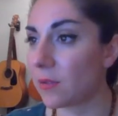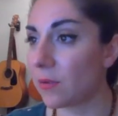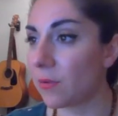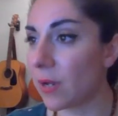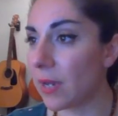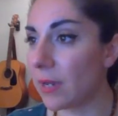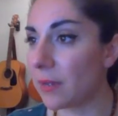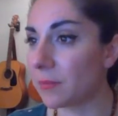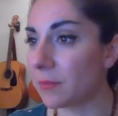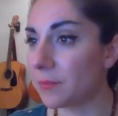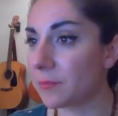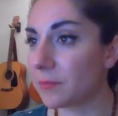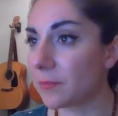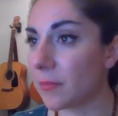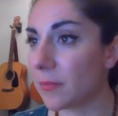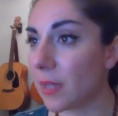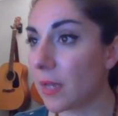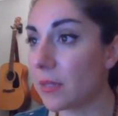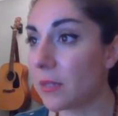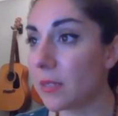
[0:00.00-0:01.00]
Okay.
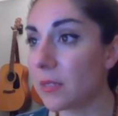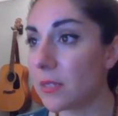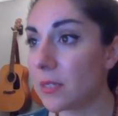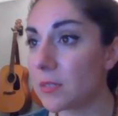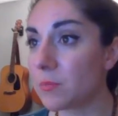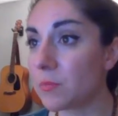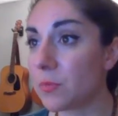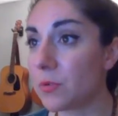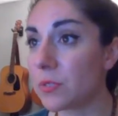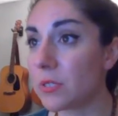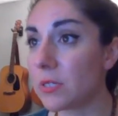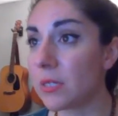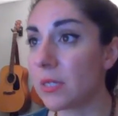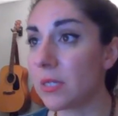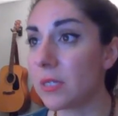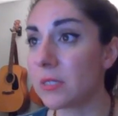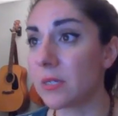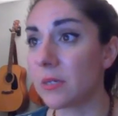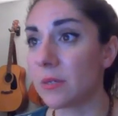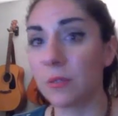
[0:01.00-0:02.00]
I think that's most of the
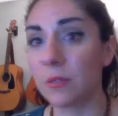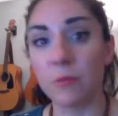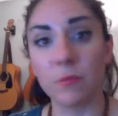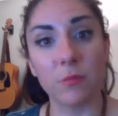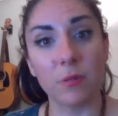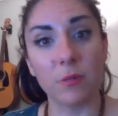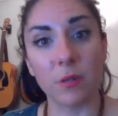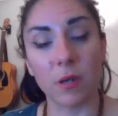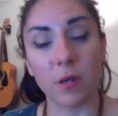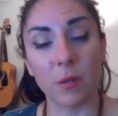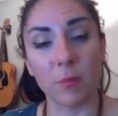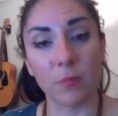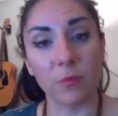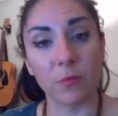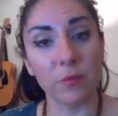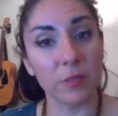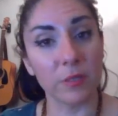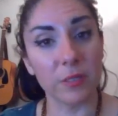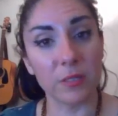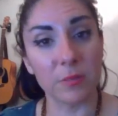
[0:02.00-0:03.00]
things that you
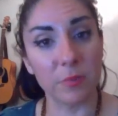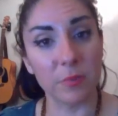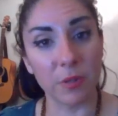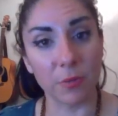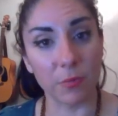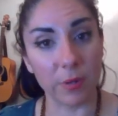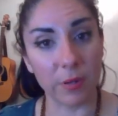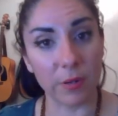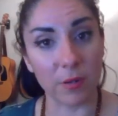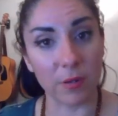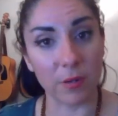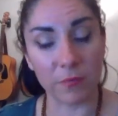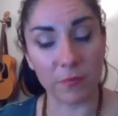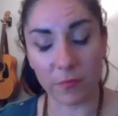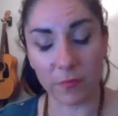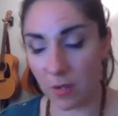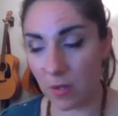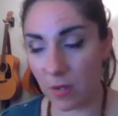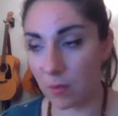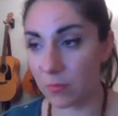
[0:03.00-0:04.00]
really need to be aware
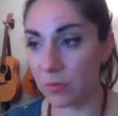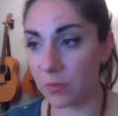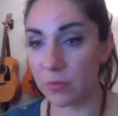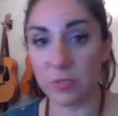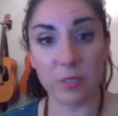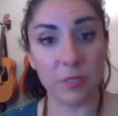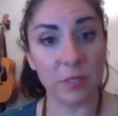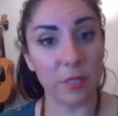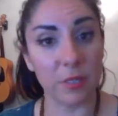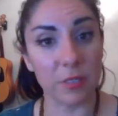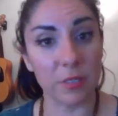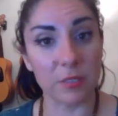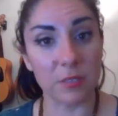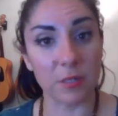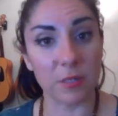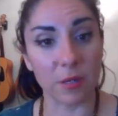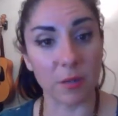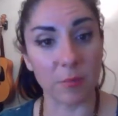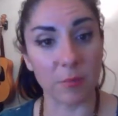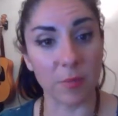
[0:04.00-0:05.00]
of. You'll see
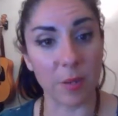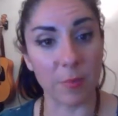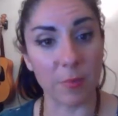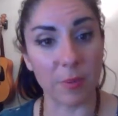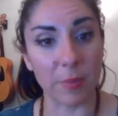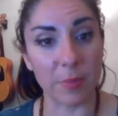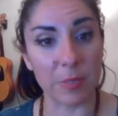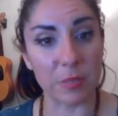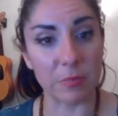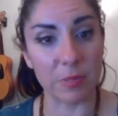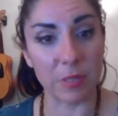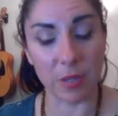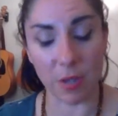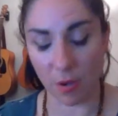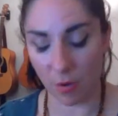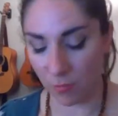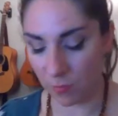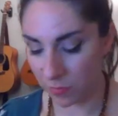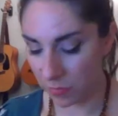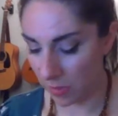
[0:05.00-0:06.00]
things pop up as we
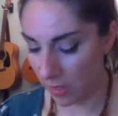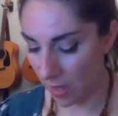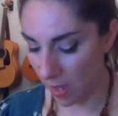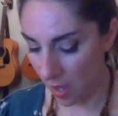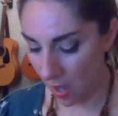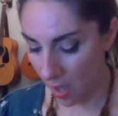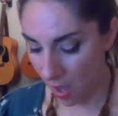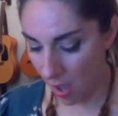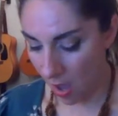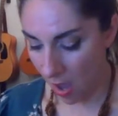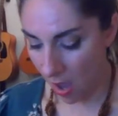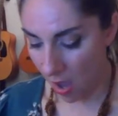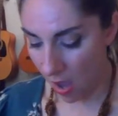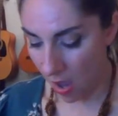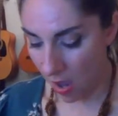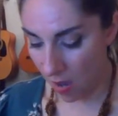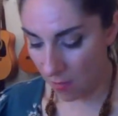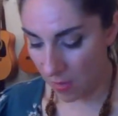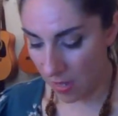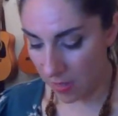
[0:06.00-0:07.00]
go.
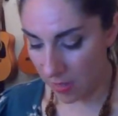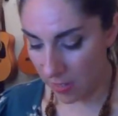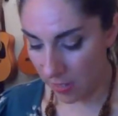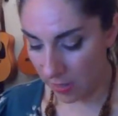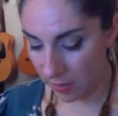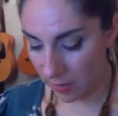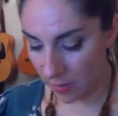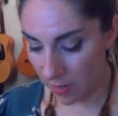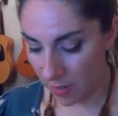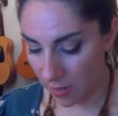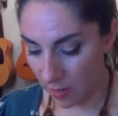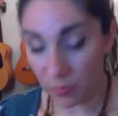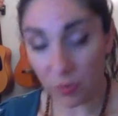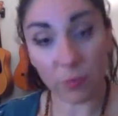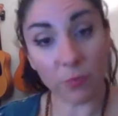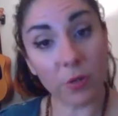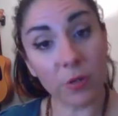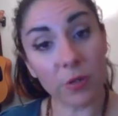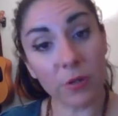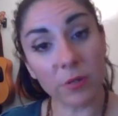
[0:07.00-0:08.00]
And then
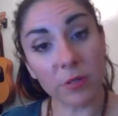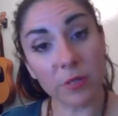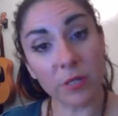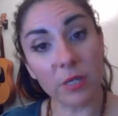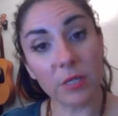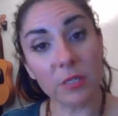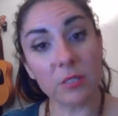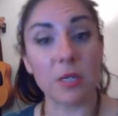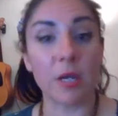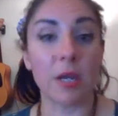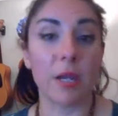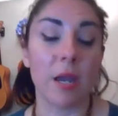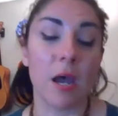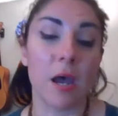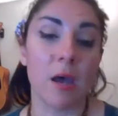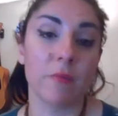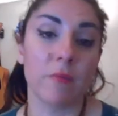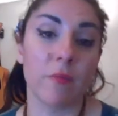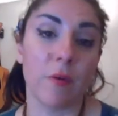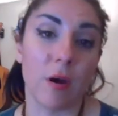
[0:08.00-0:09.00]
the one other thing is I
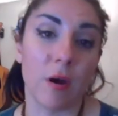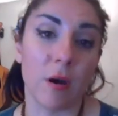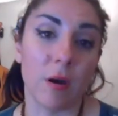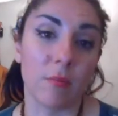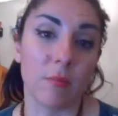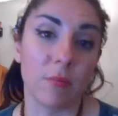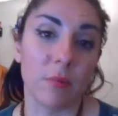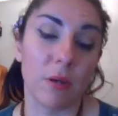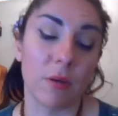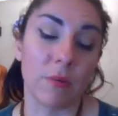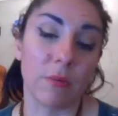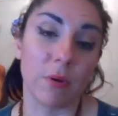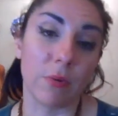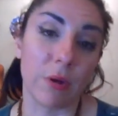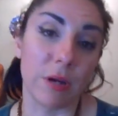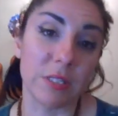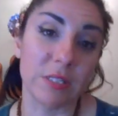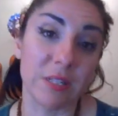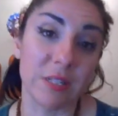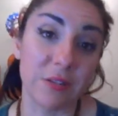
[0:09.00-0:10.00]
have a
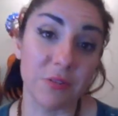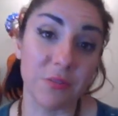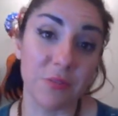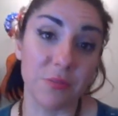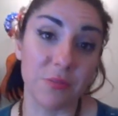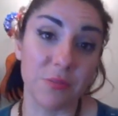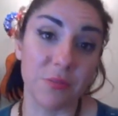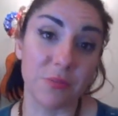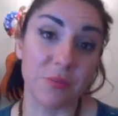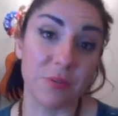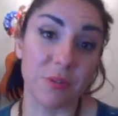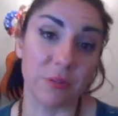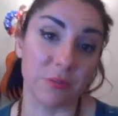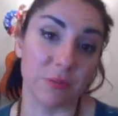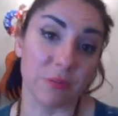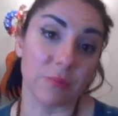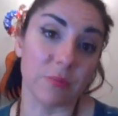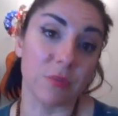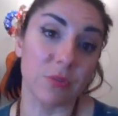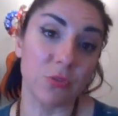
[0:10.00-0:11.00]
request that you
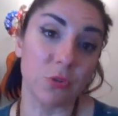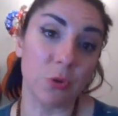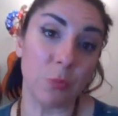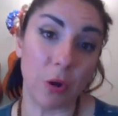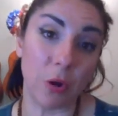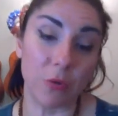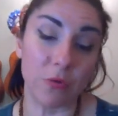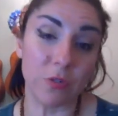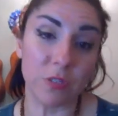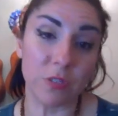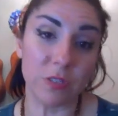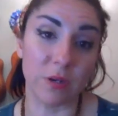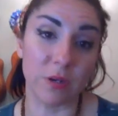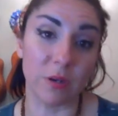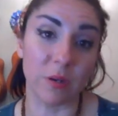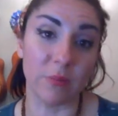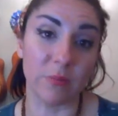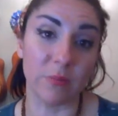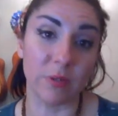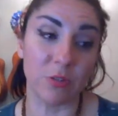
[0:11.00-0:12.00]
do a post
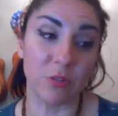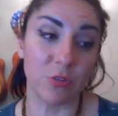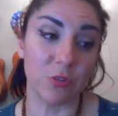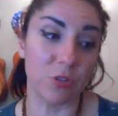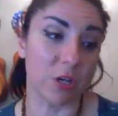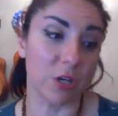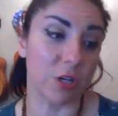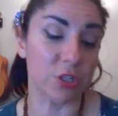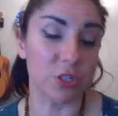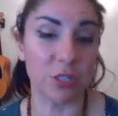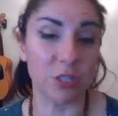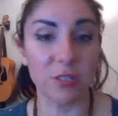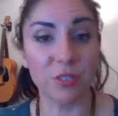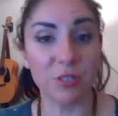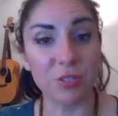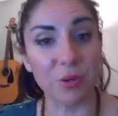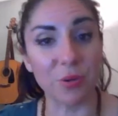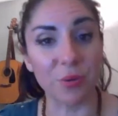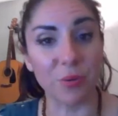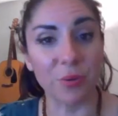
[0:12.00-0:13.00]
of introduction.
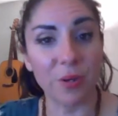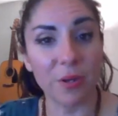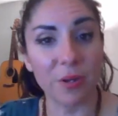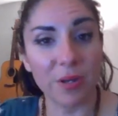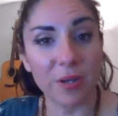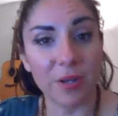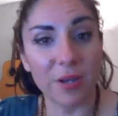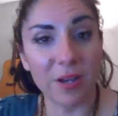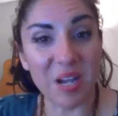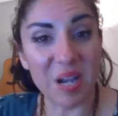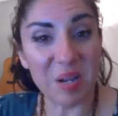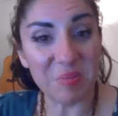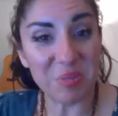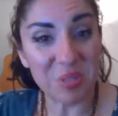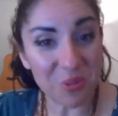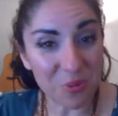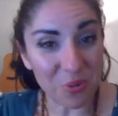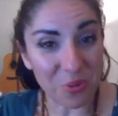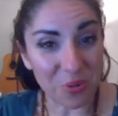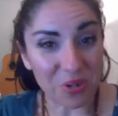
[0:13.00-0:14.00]
So I'm
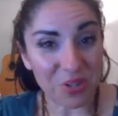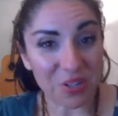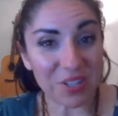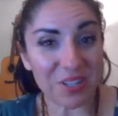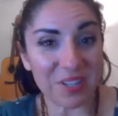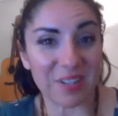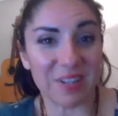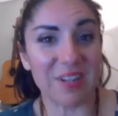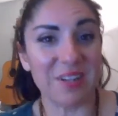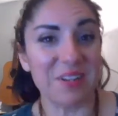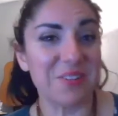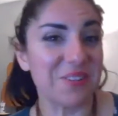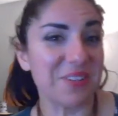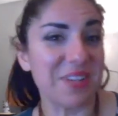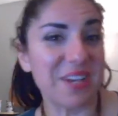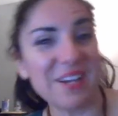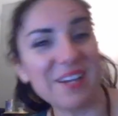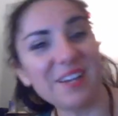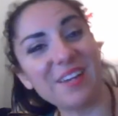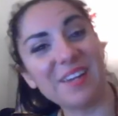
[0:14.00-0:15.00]
so corny, and I know
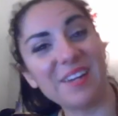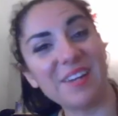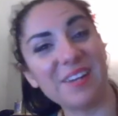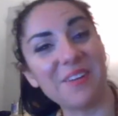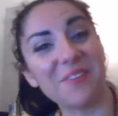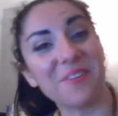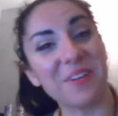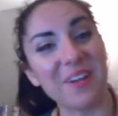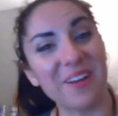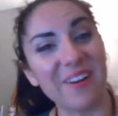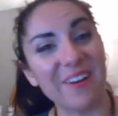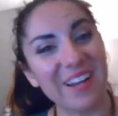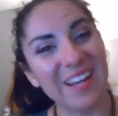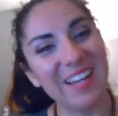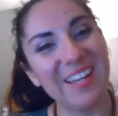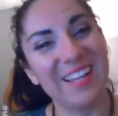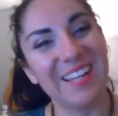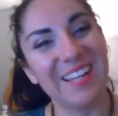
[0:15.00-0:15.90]
that, and I don't care.